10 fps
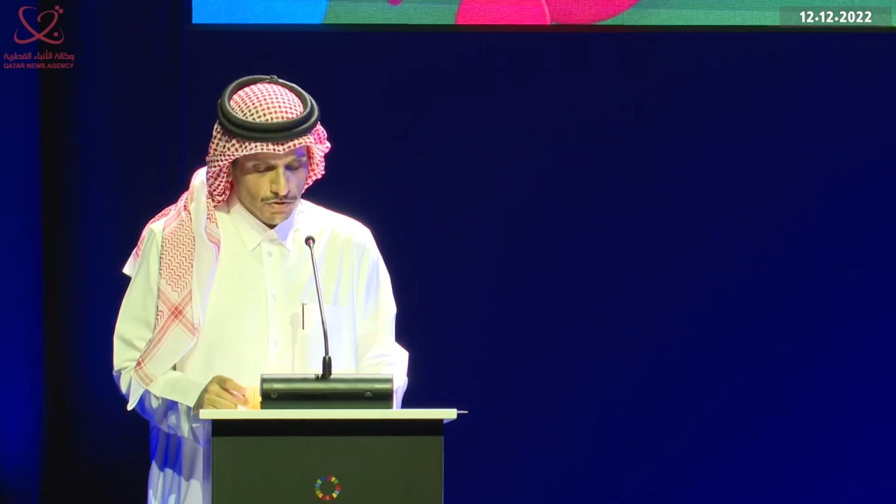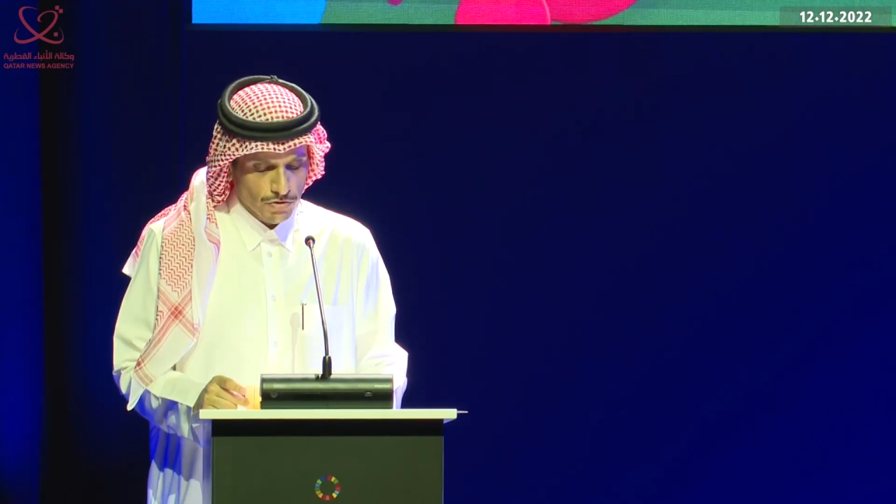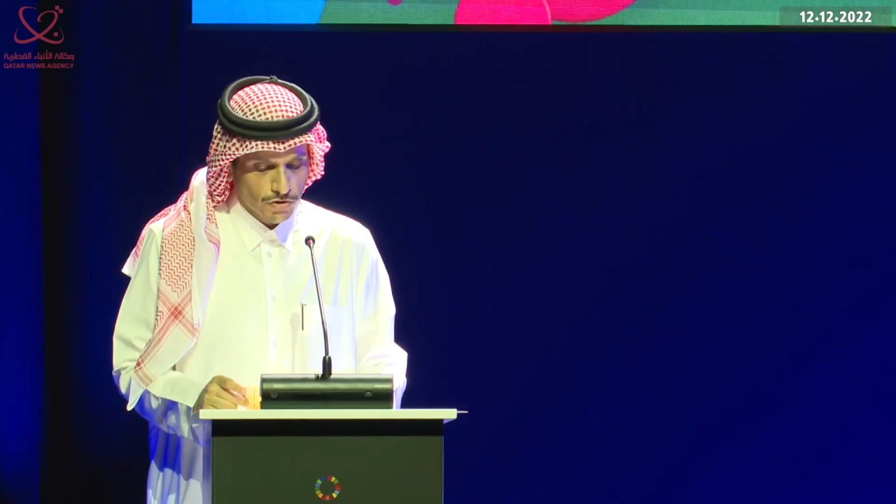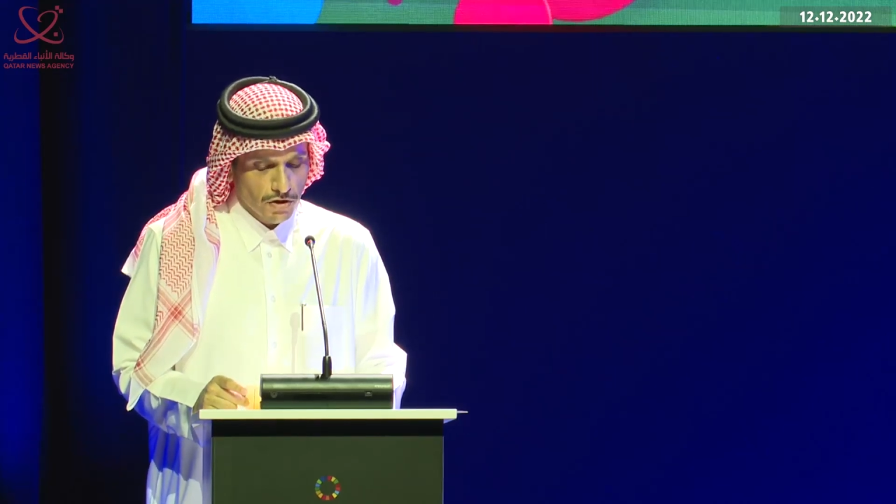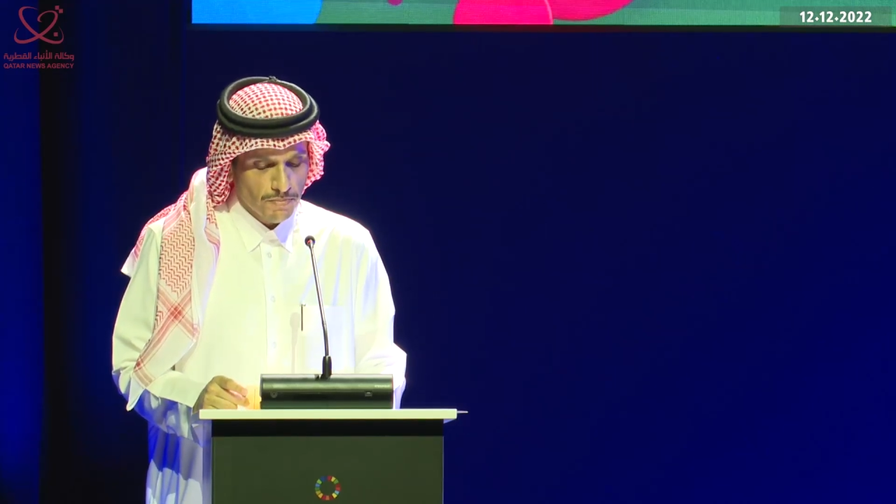to
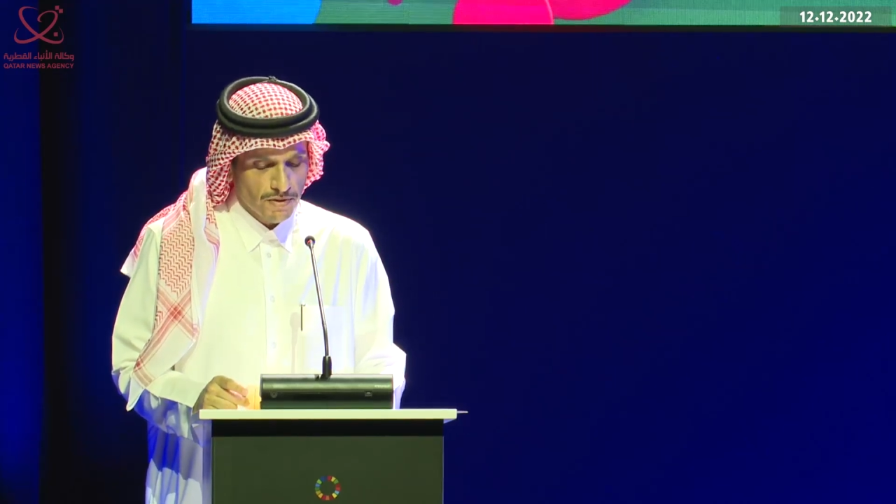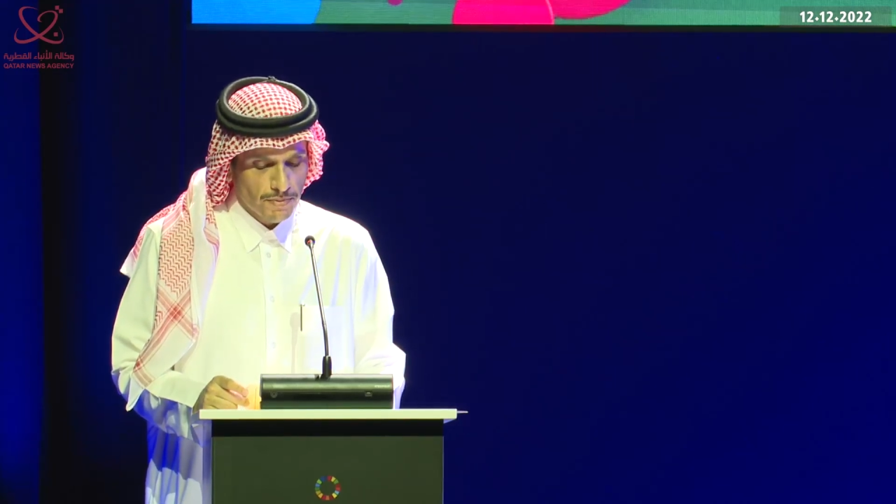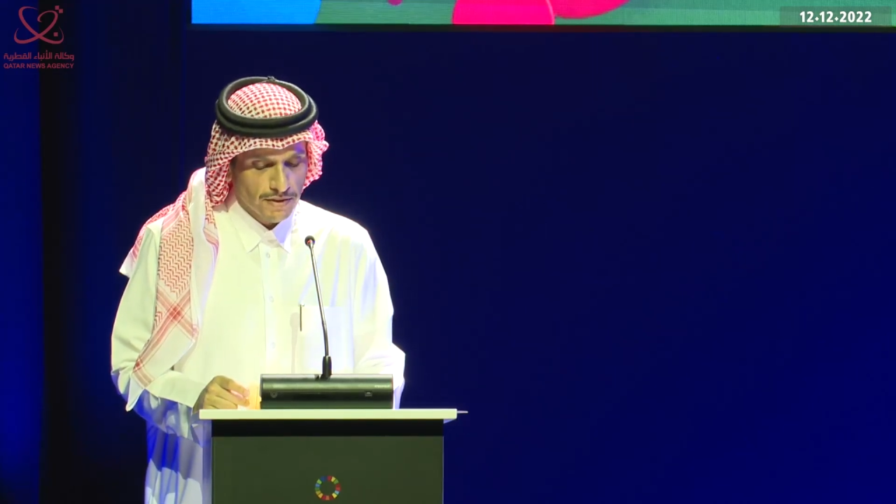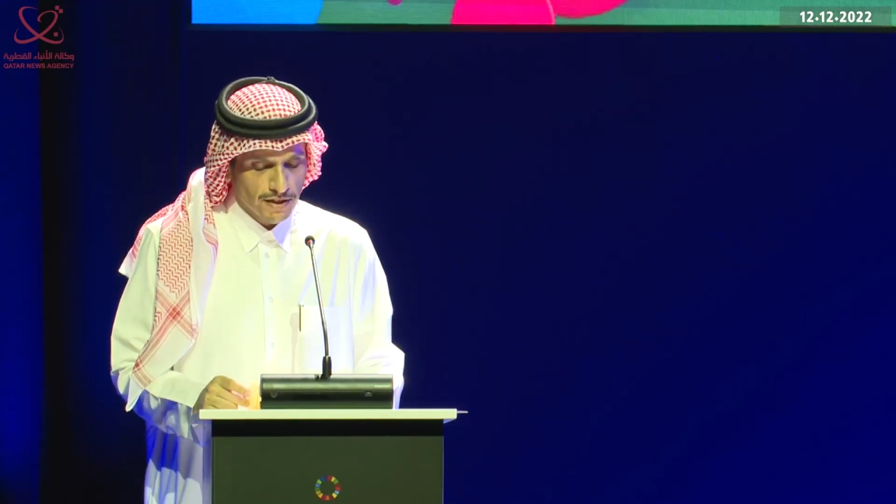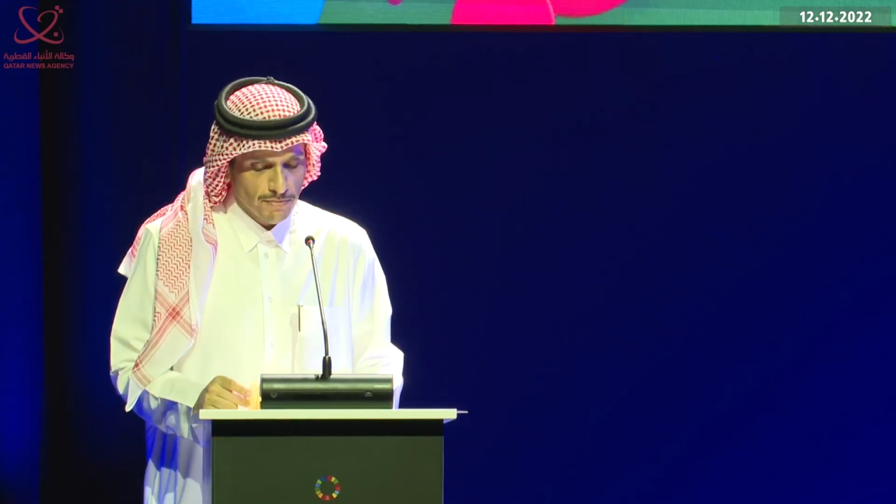stop the
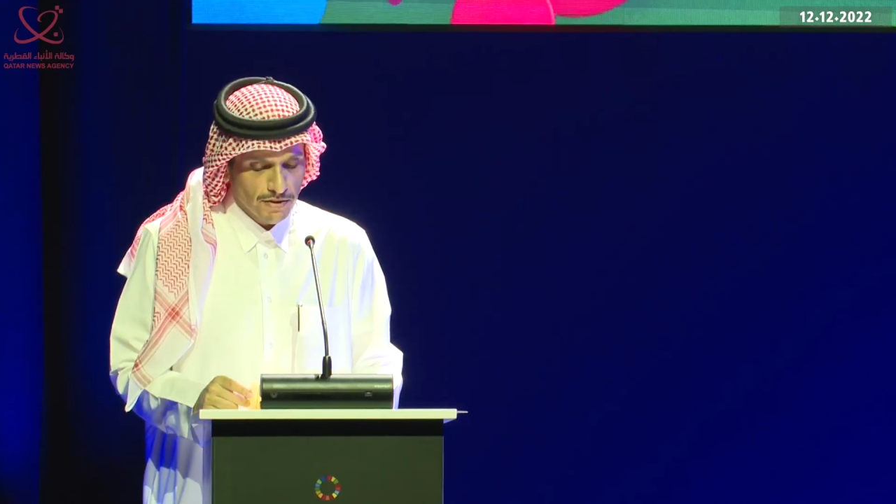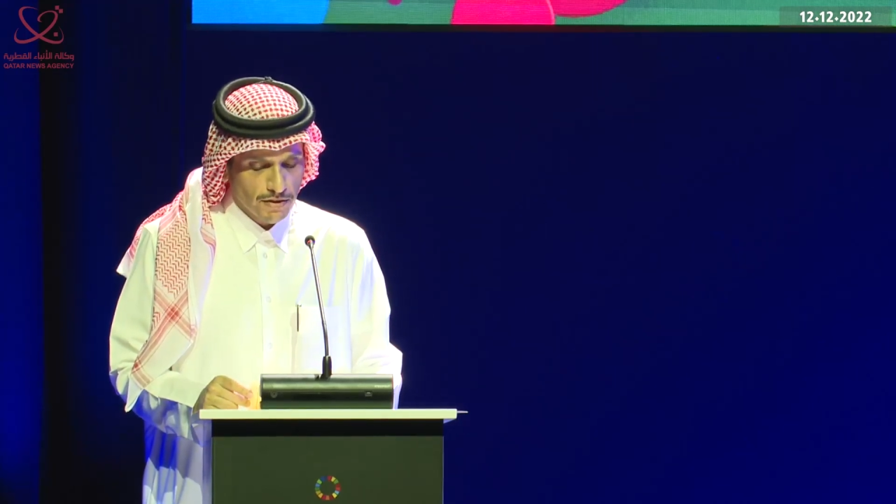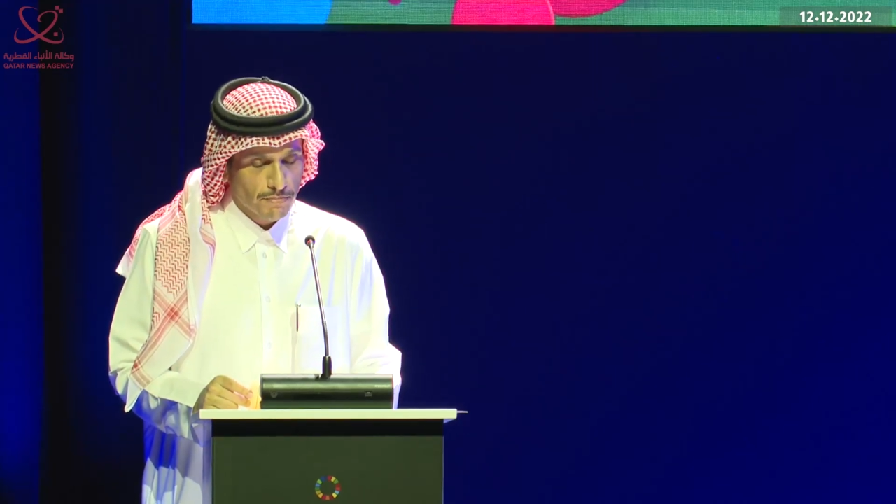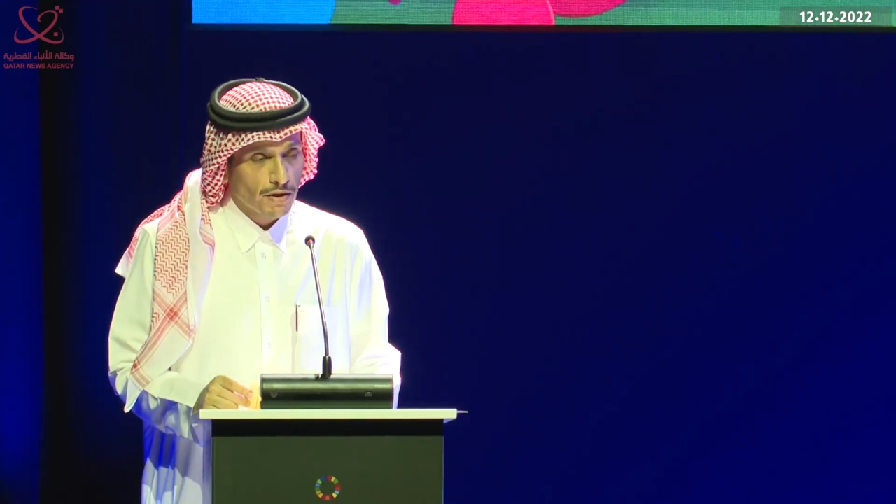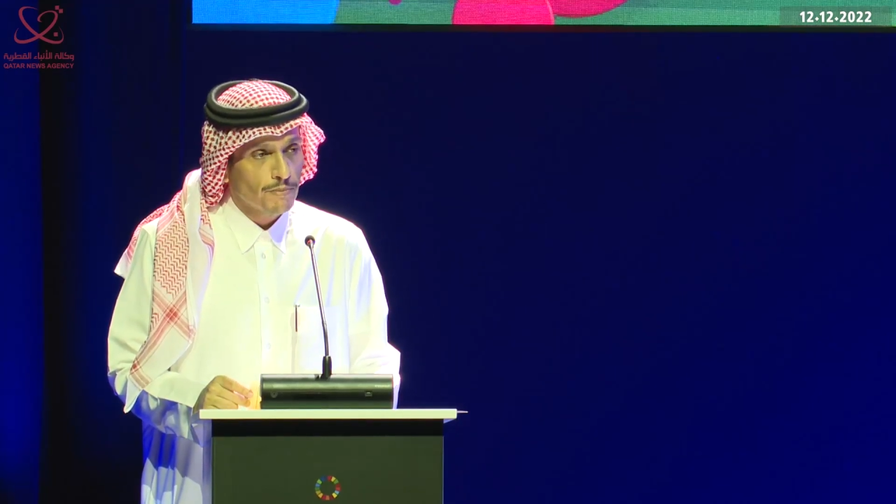
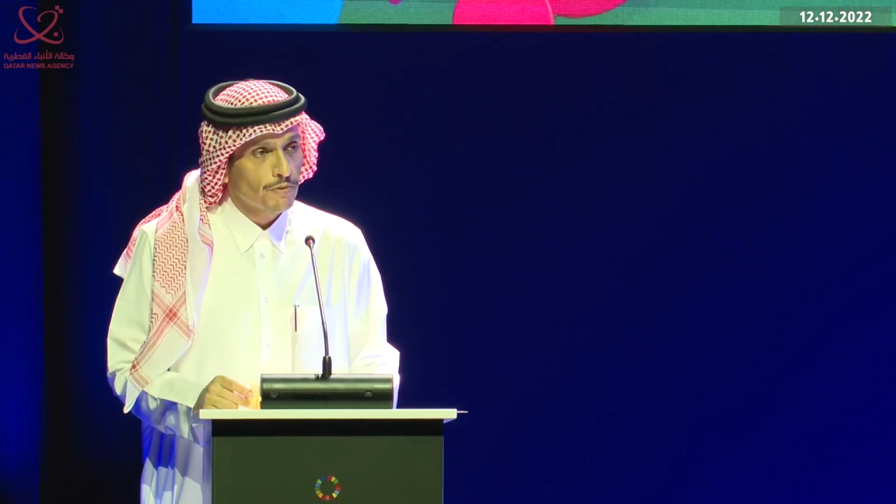pandemic by